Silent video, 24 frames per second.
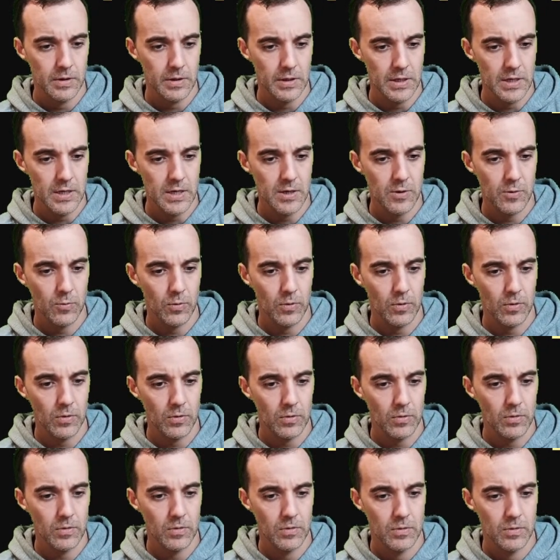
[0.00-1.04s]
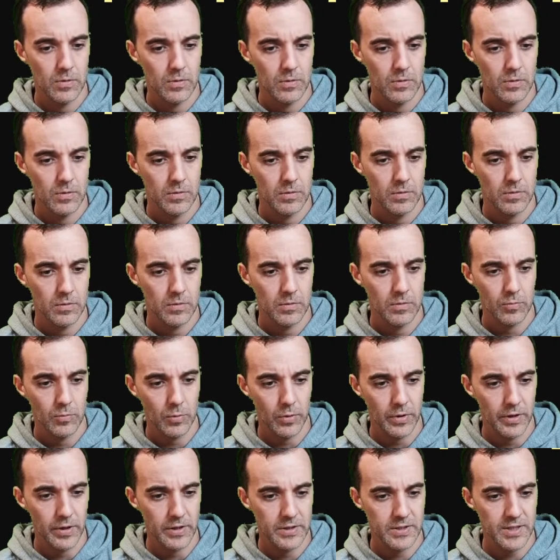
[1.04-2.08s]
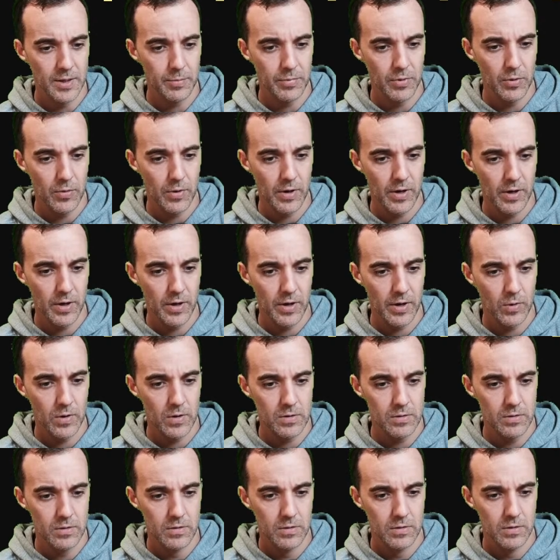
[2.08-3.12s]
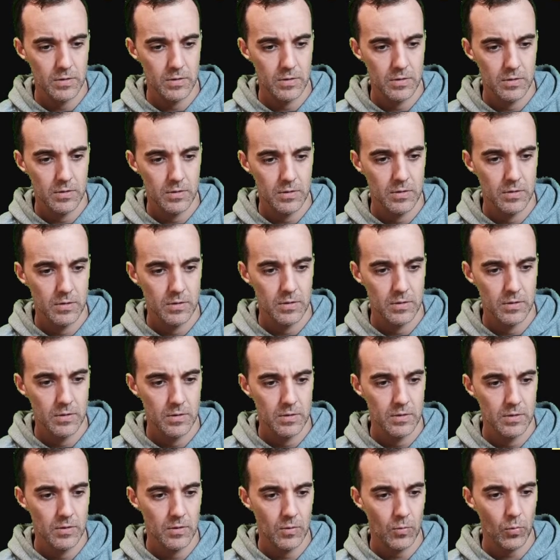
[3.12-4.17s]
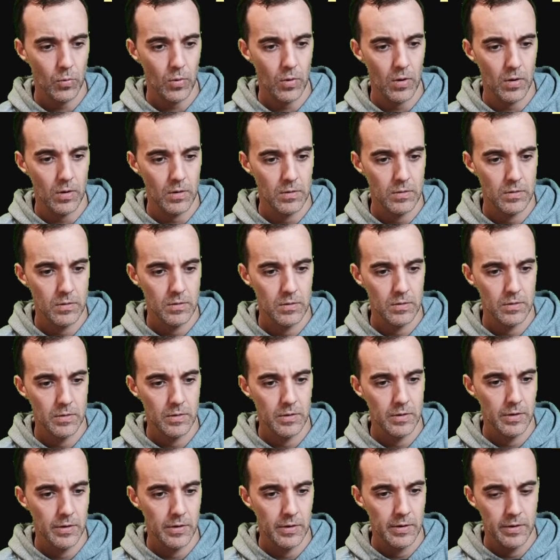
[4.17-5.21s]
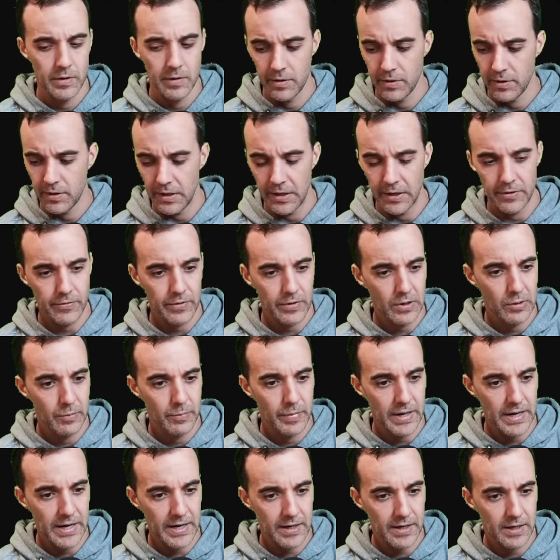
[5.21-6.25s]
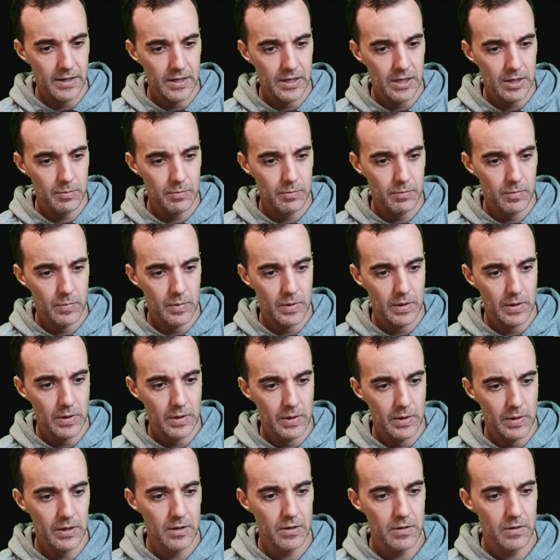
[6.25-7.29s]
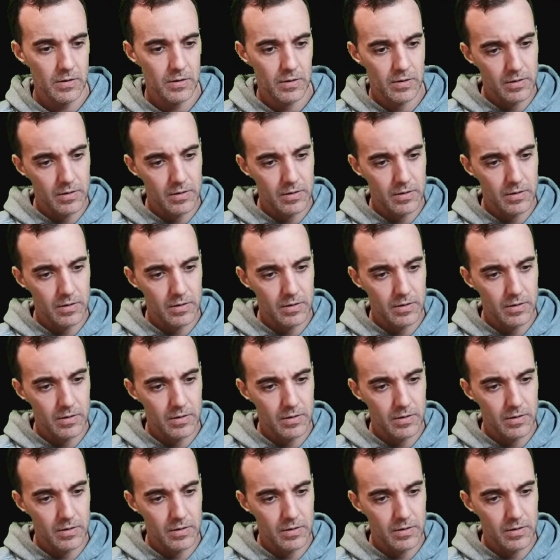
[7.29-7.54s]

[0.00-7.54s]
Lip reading: equal, will it accept lowercase wall? Wall. Now if we go back up and here,